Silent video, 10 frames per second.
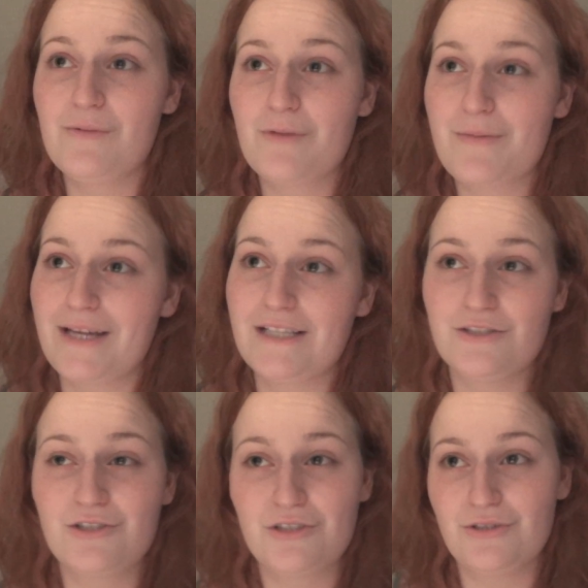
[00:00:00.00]
We
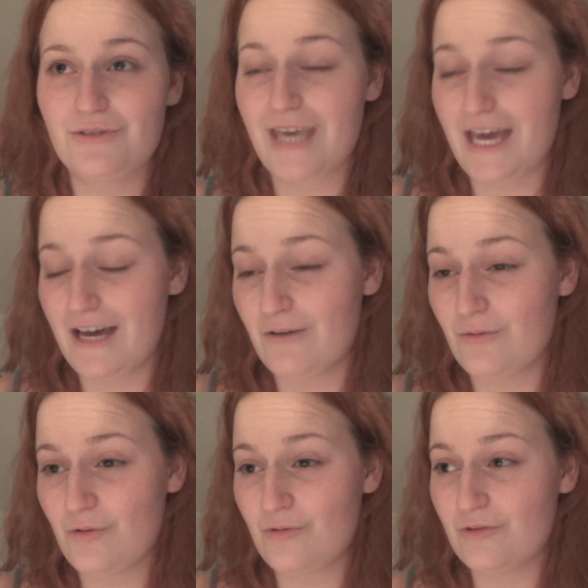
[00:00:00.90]
managed to get out
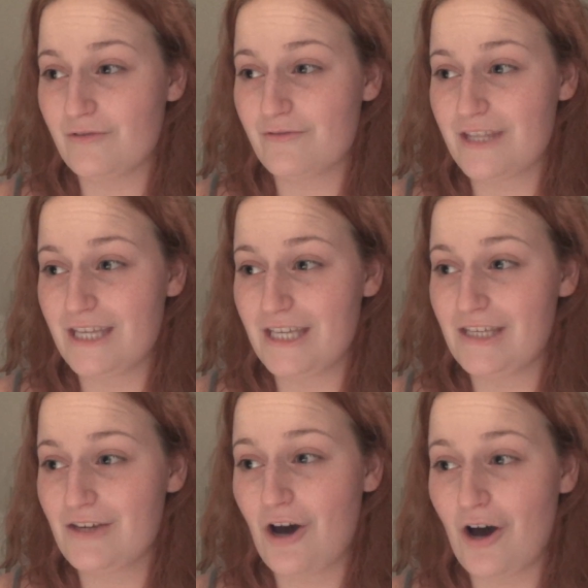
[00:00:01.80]
all of
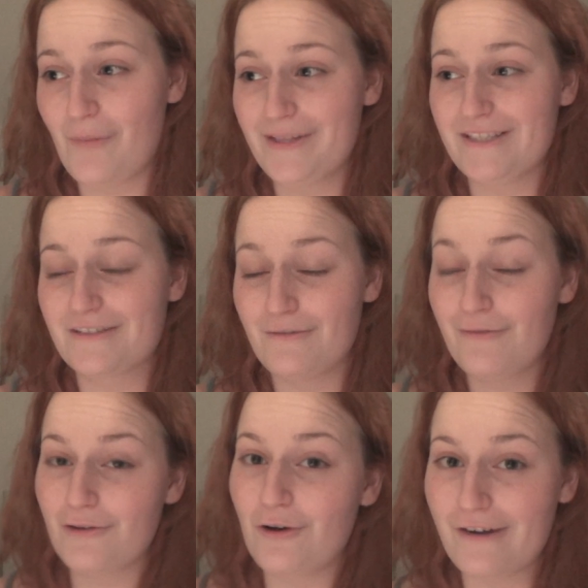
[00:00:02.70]
the carpets and
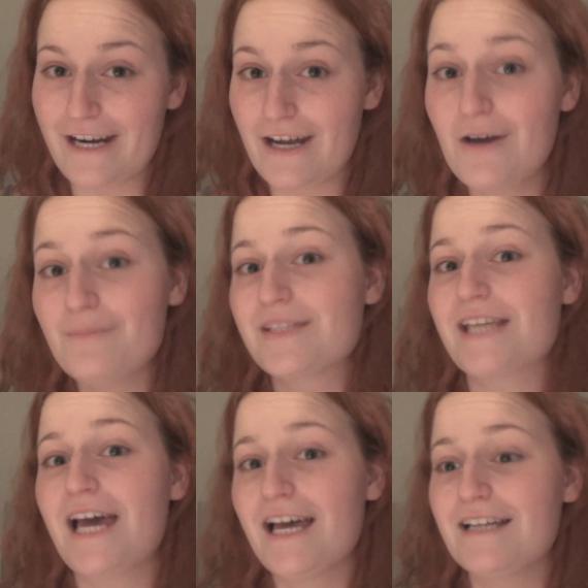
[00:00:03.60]
flooring
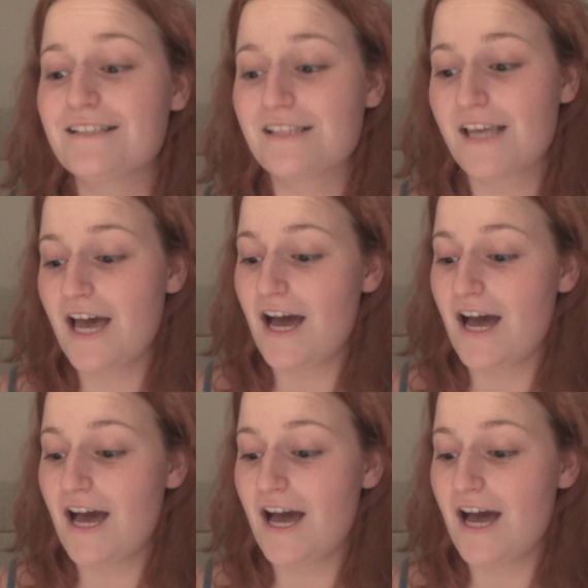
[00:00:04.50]
upstairs.